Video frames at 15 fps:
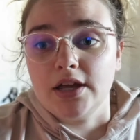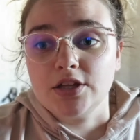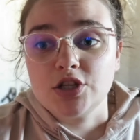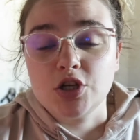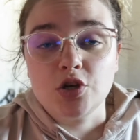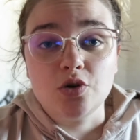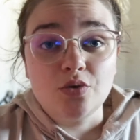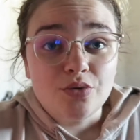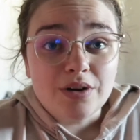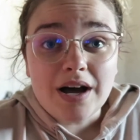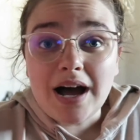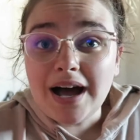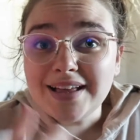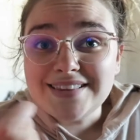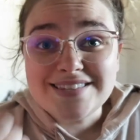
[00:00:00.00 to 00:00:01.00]
to
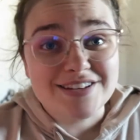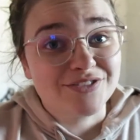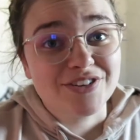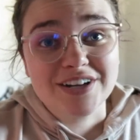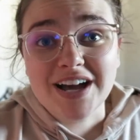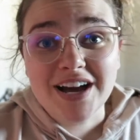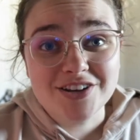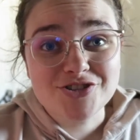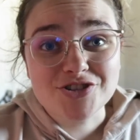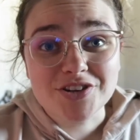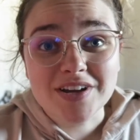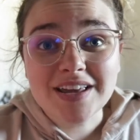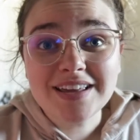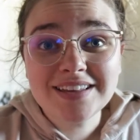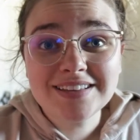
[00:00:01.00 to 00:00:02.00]
a different
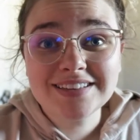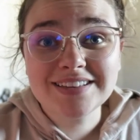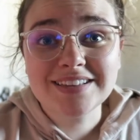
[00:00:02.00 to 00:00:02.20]
country